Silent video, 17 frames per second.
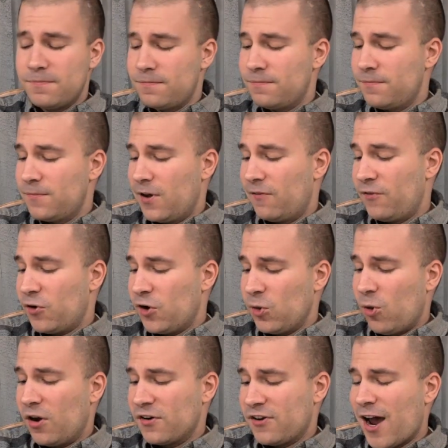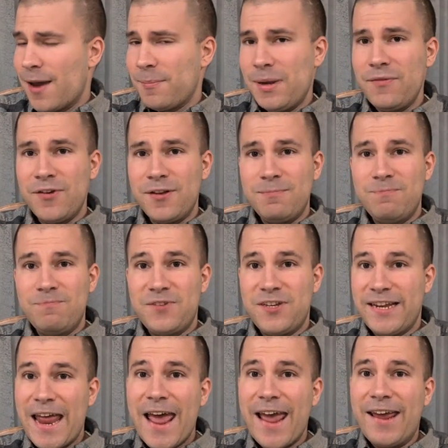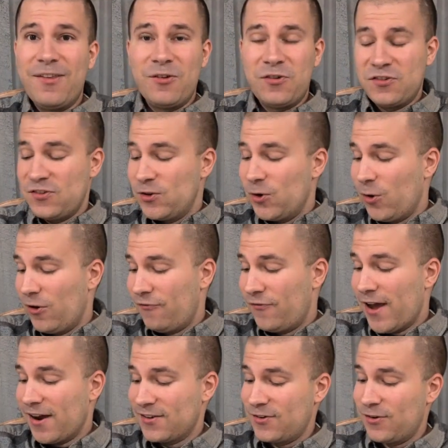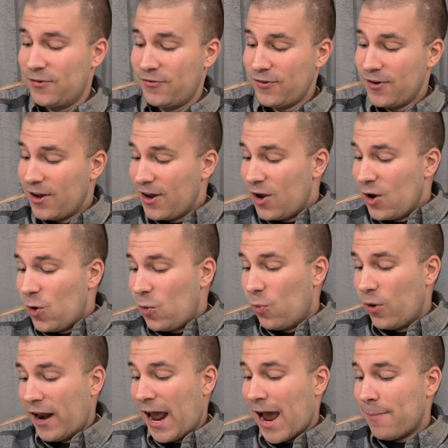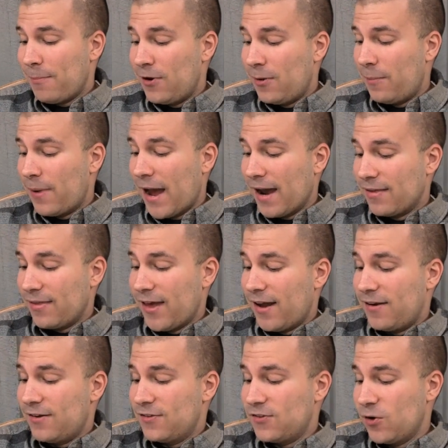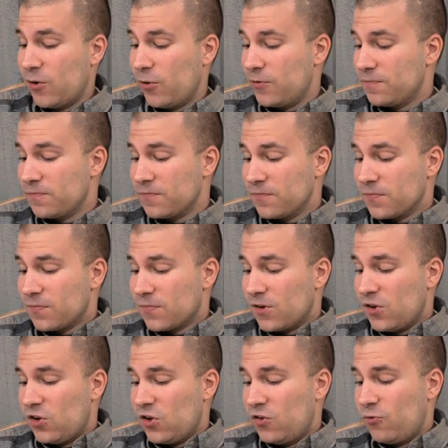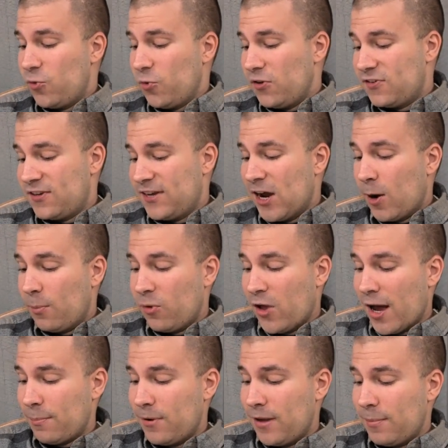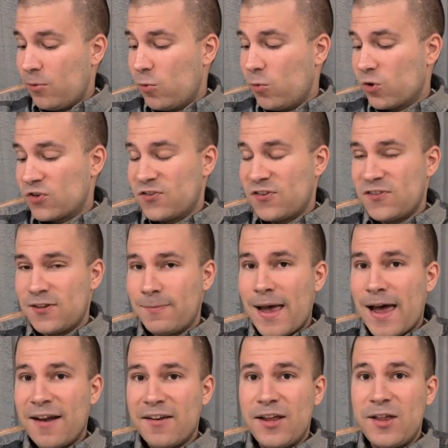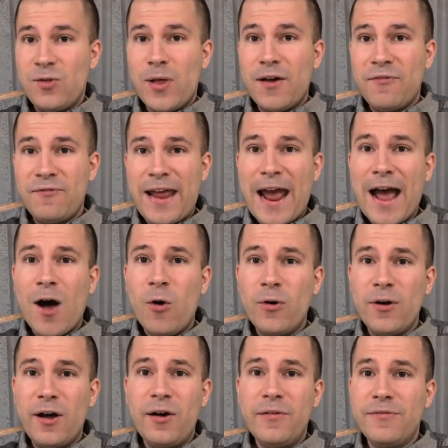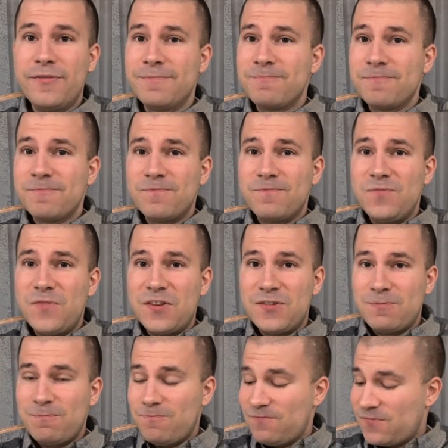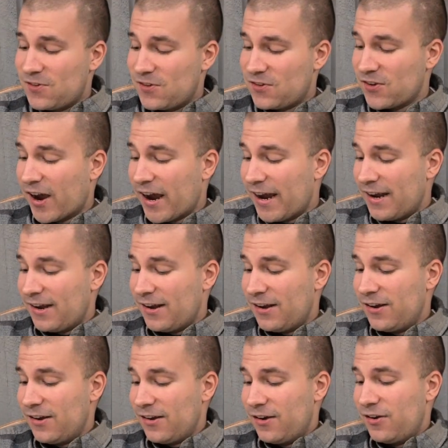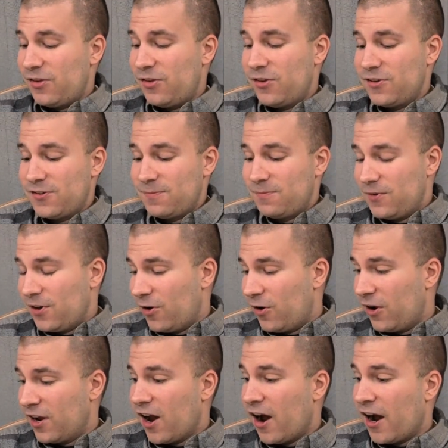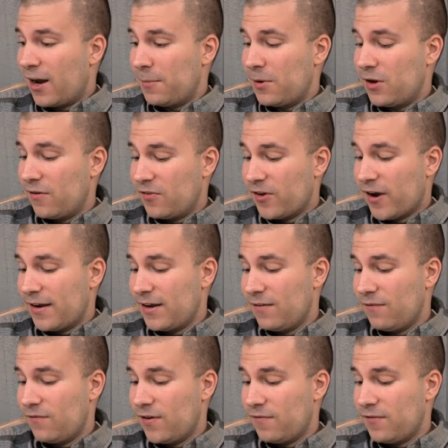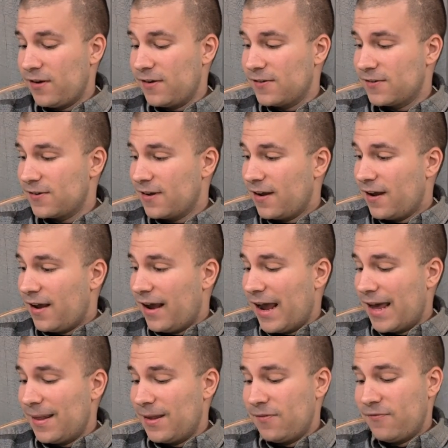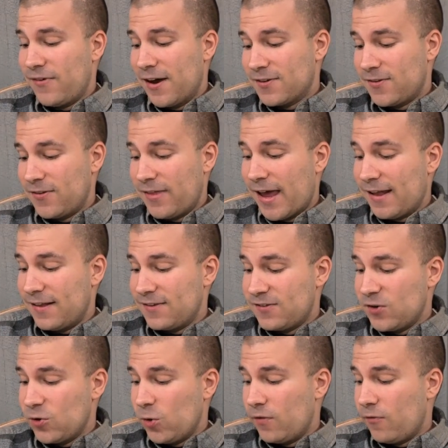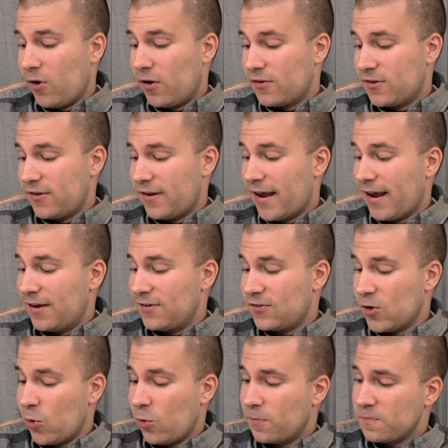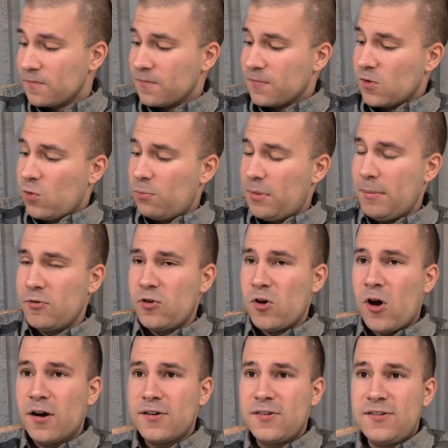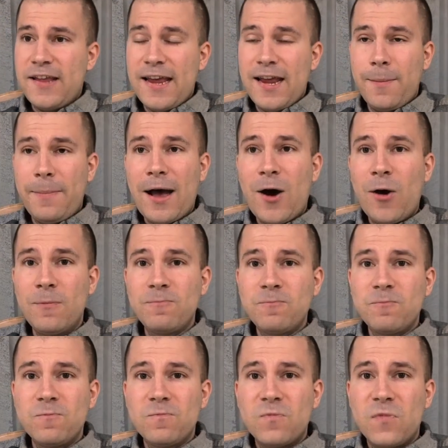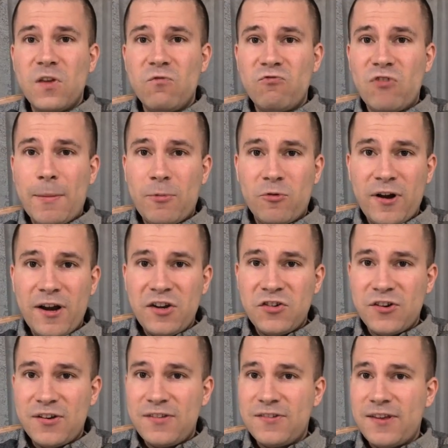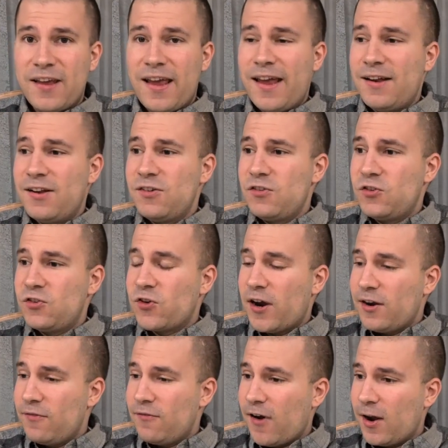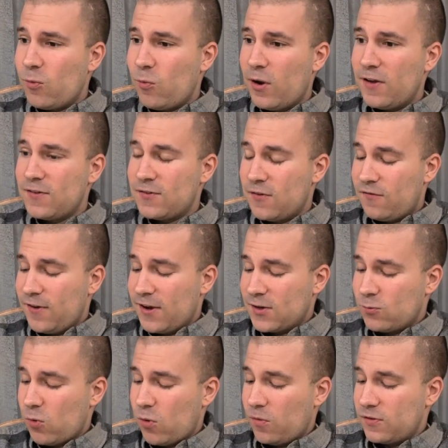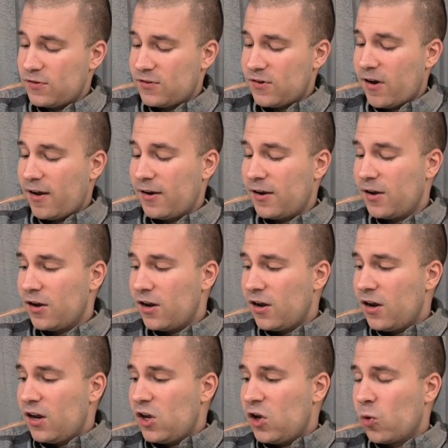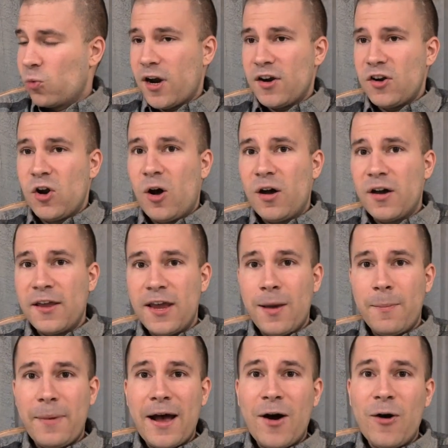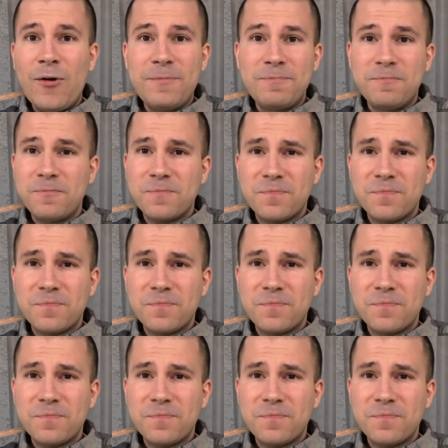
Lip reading: a very long time. Even today, there's still effects of what happened back then. So you really see how Black people were systematically left out of this society, this economy of 1950s, and the effects of that still live on today. So when people talk today about reparations and trying to find ways to fix what was done, we're not talking about